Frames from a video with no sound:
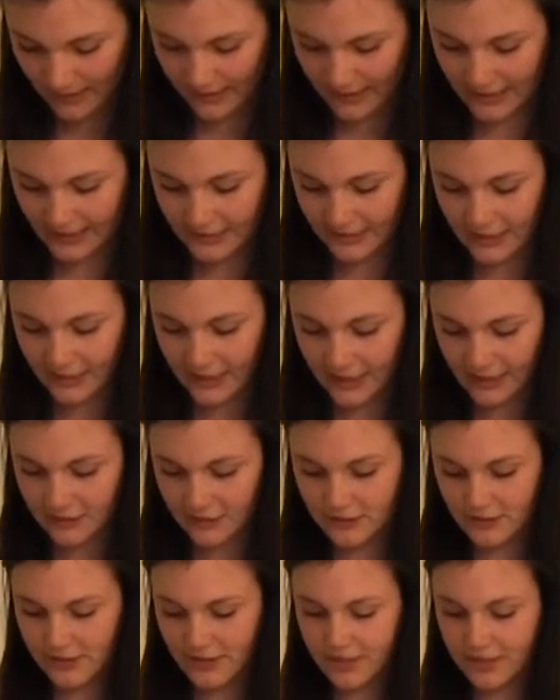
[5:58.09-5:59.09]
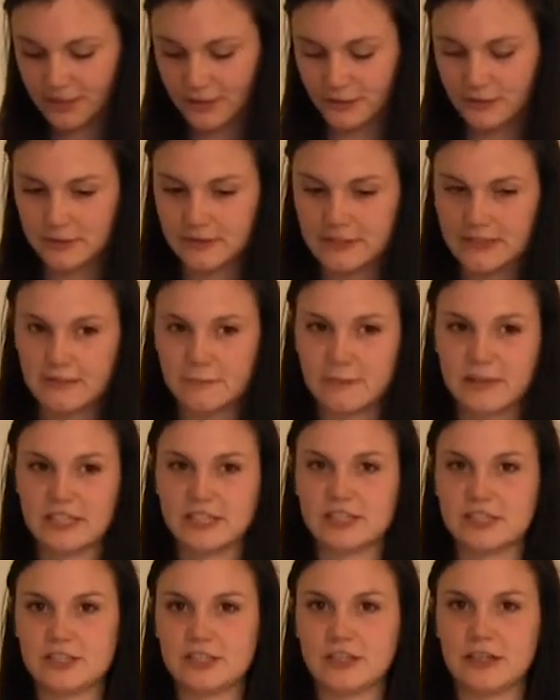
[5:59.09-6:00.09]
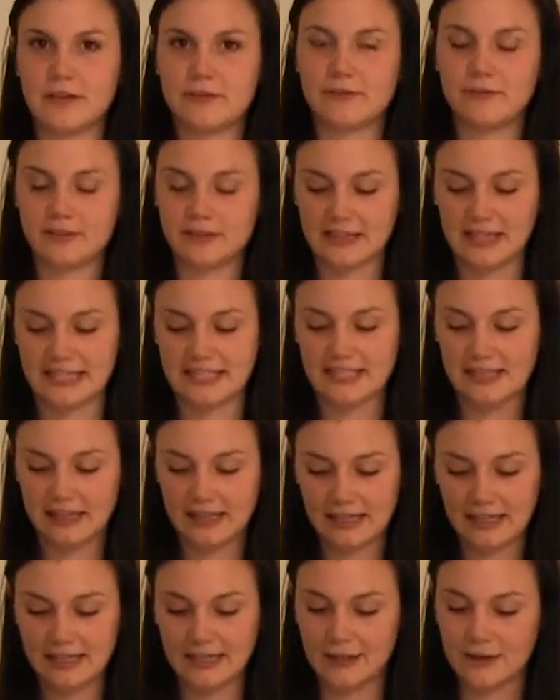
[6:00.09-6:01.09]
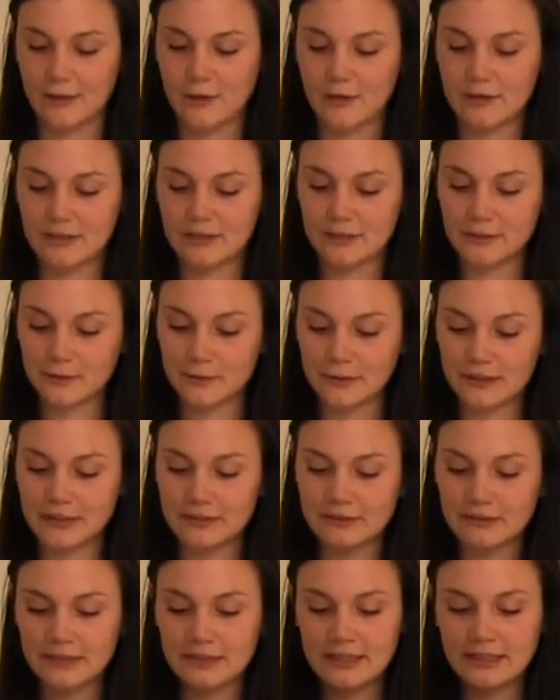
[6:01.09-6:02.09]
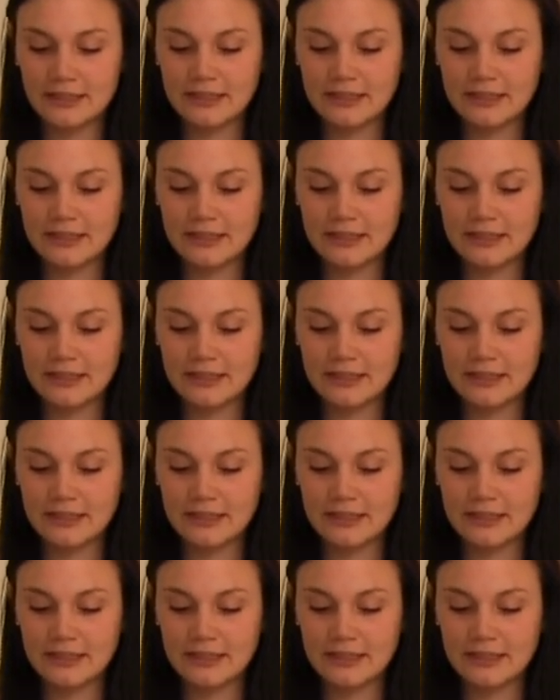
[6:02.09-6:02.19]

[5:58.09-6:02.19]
And I usually use a mixture of lecithin and coconut oil